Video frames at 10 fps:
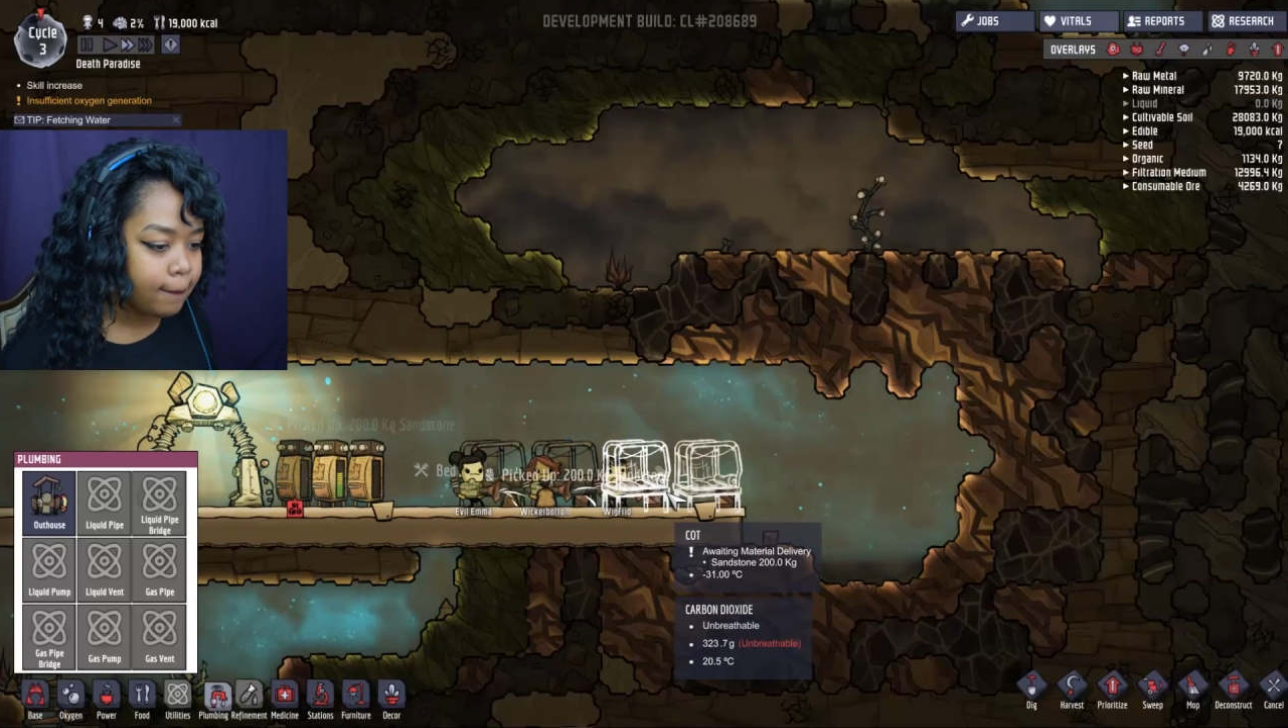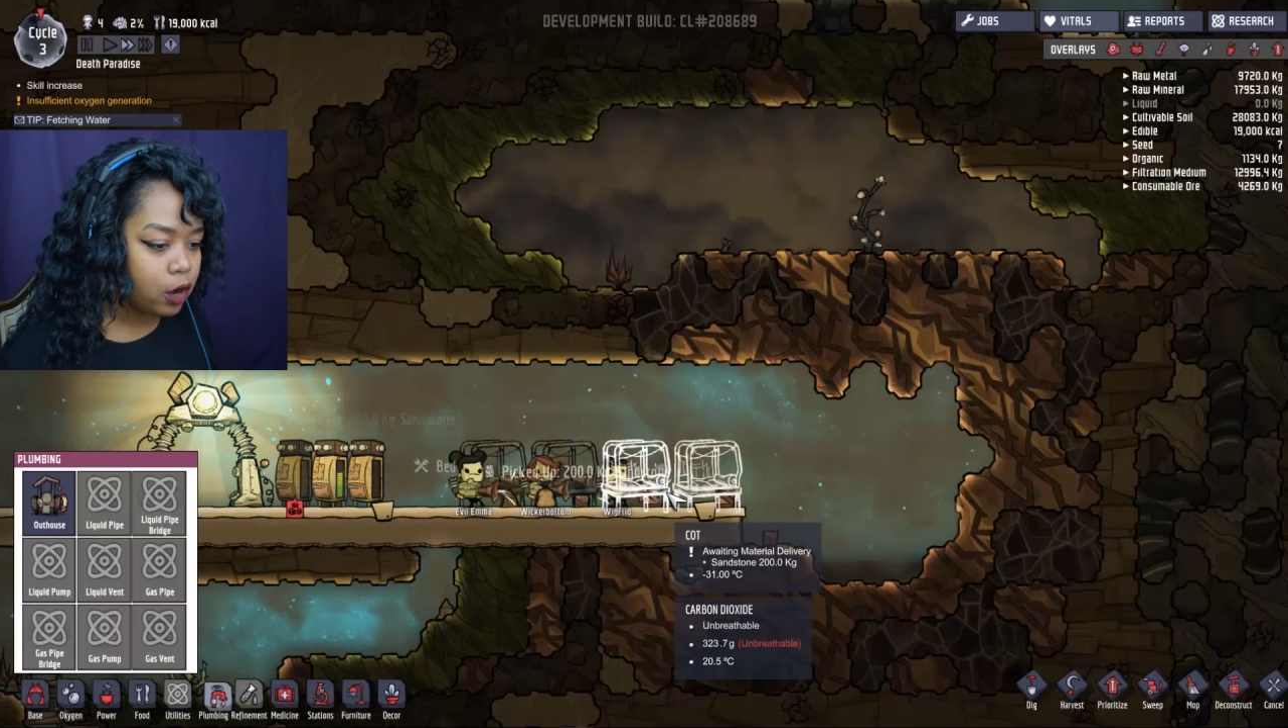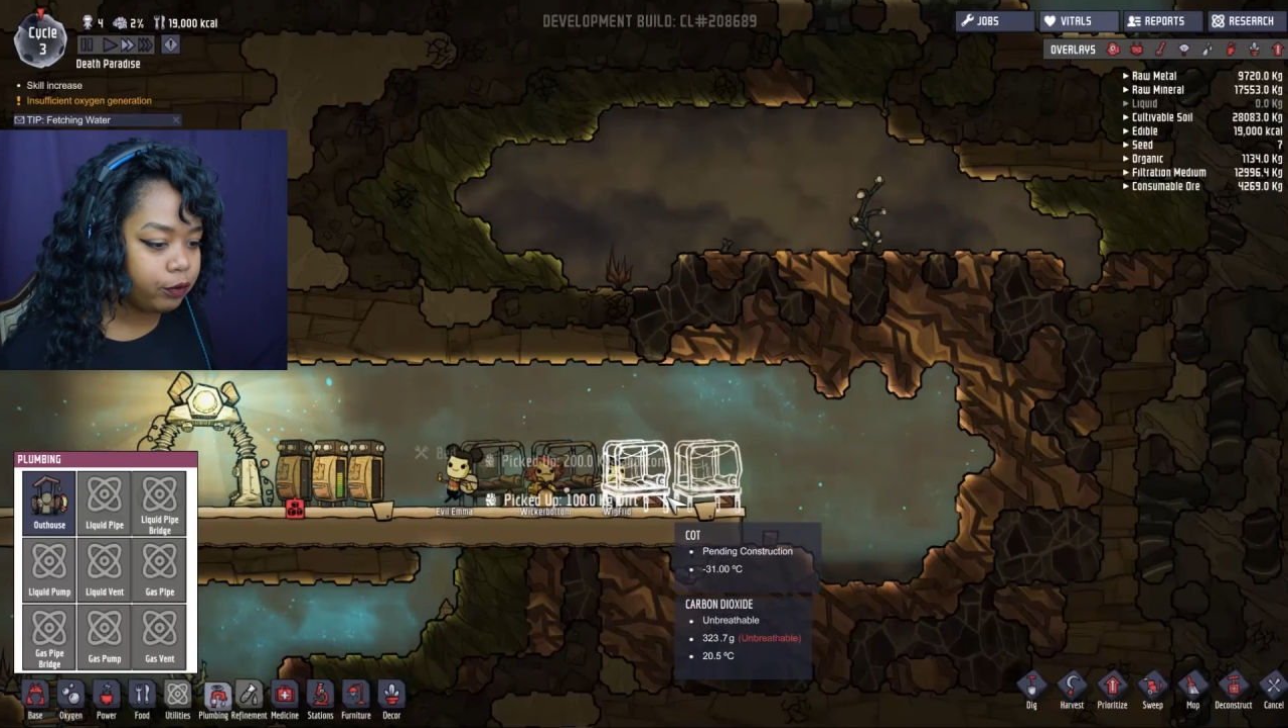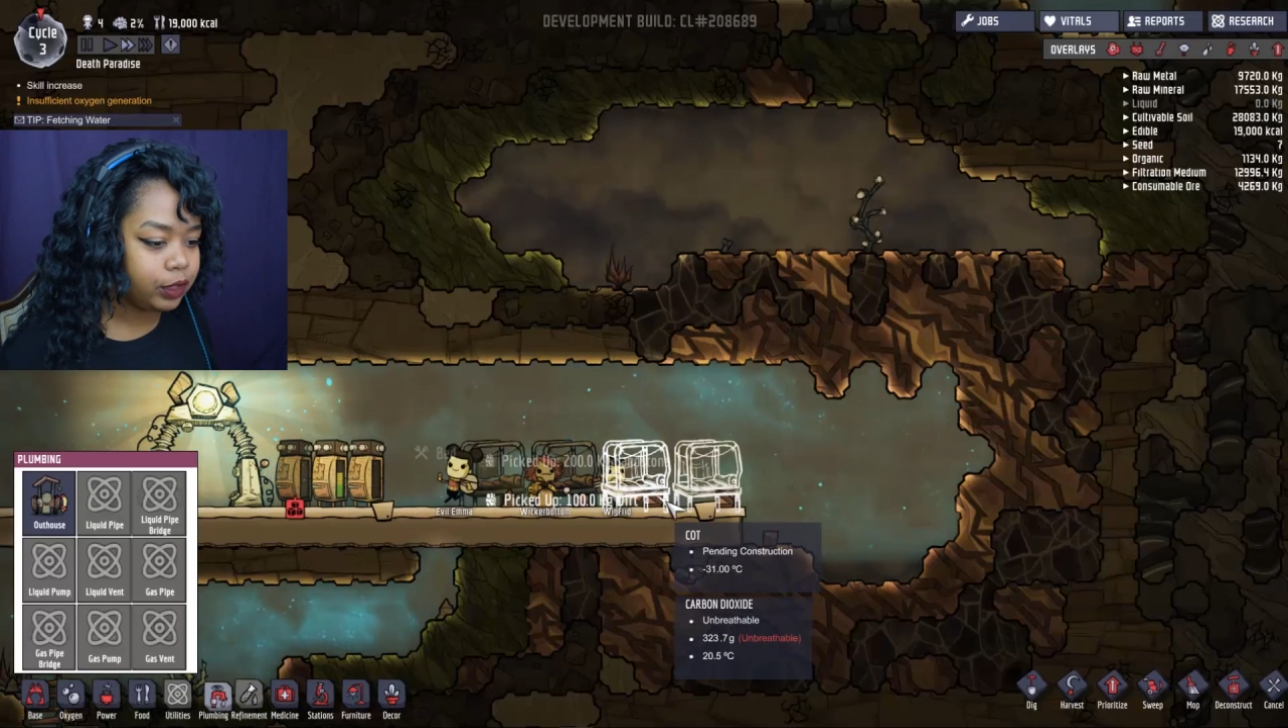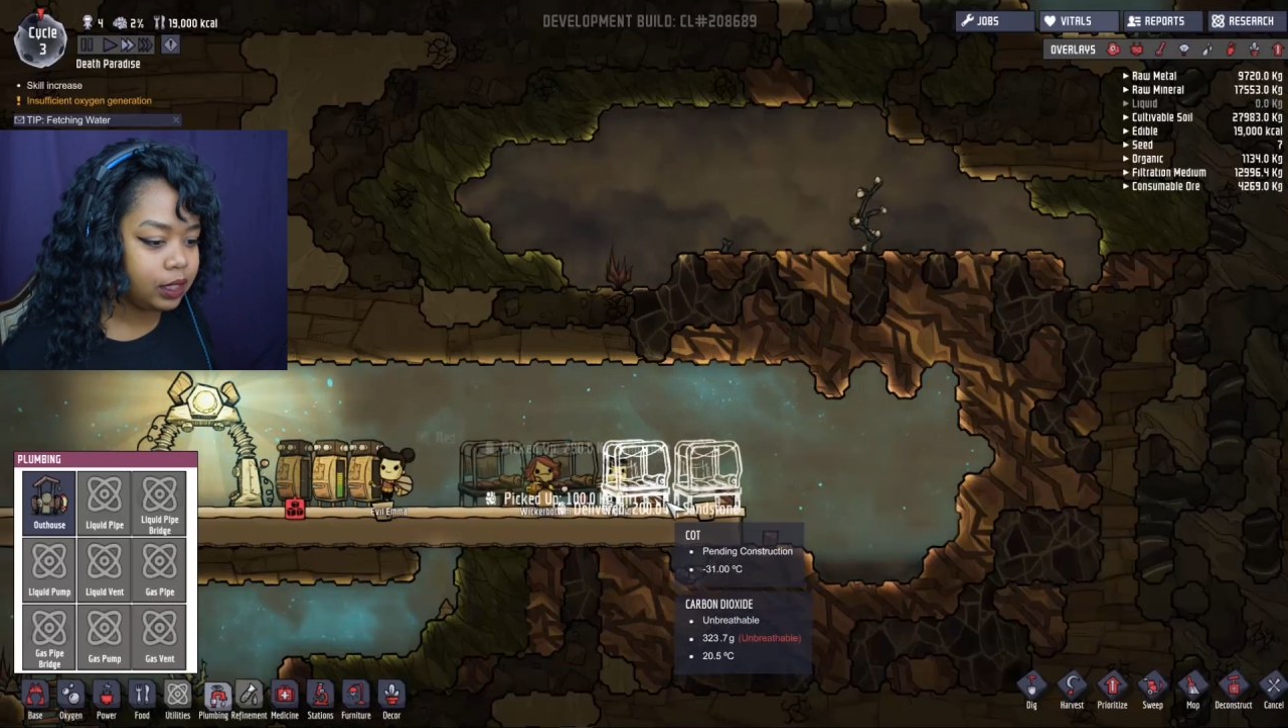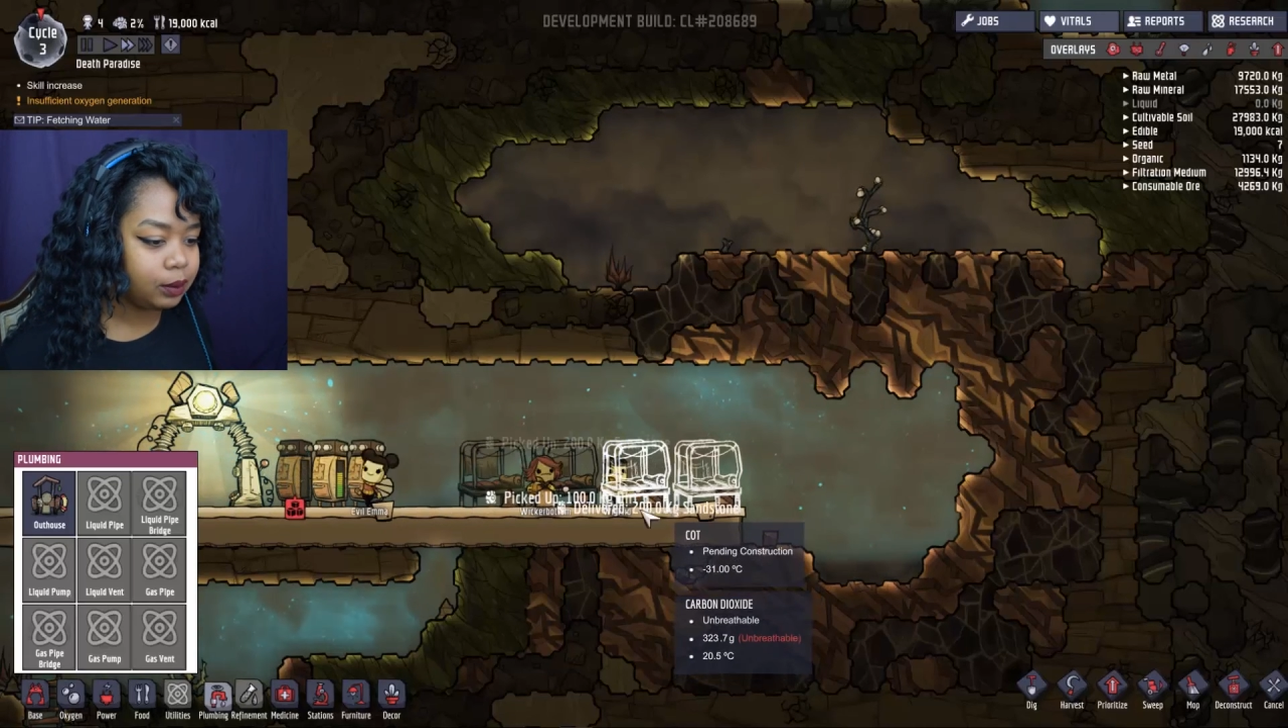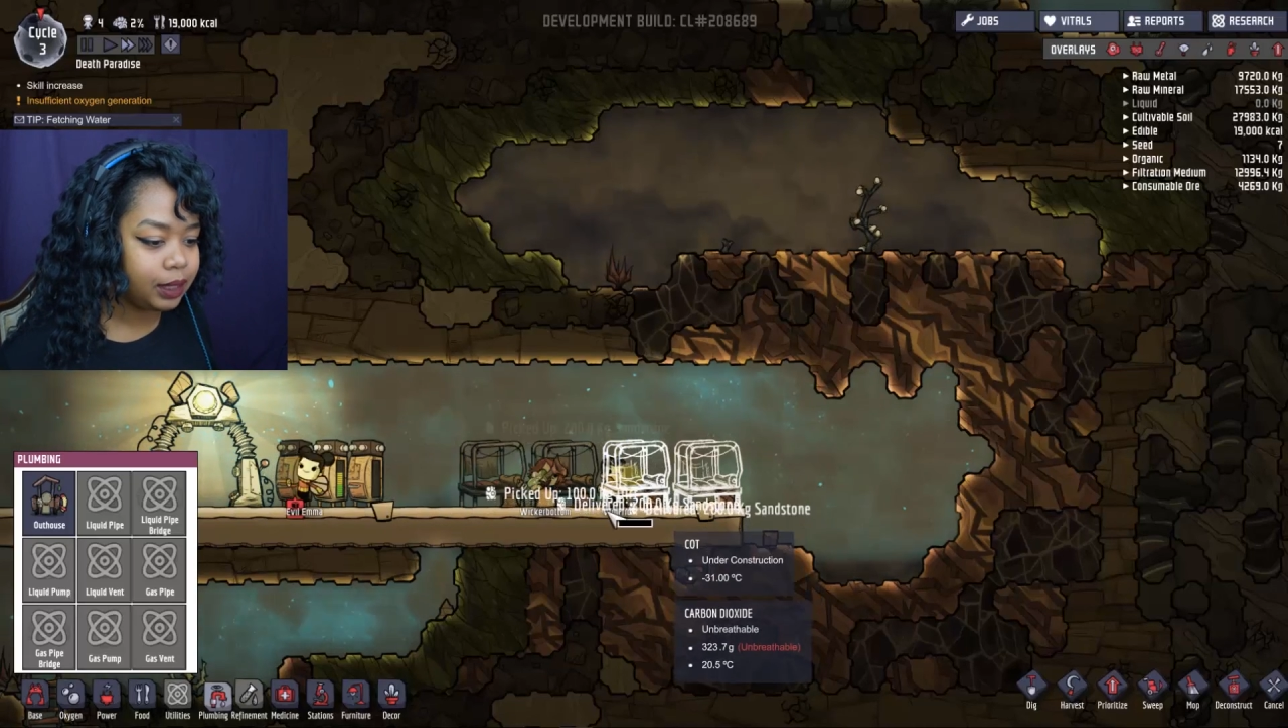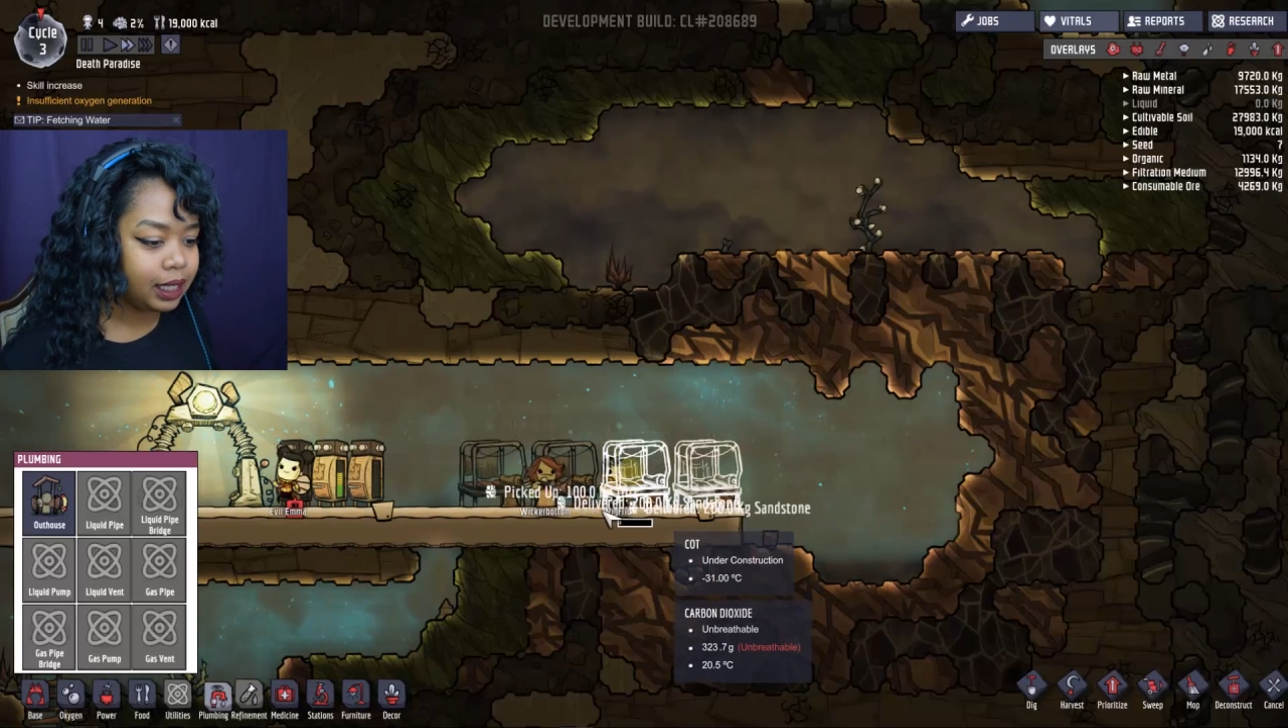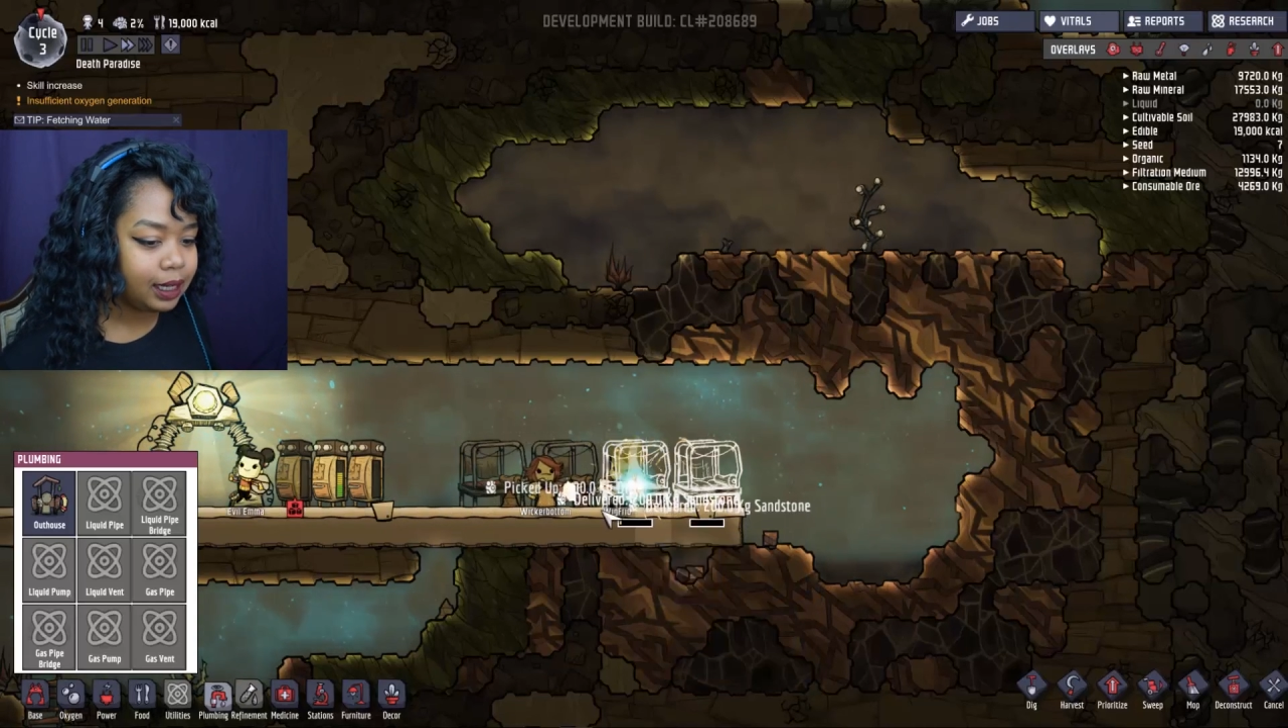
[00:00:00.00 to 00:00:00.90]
Hopefully they'll pick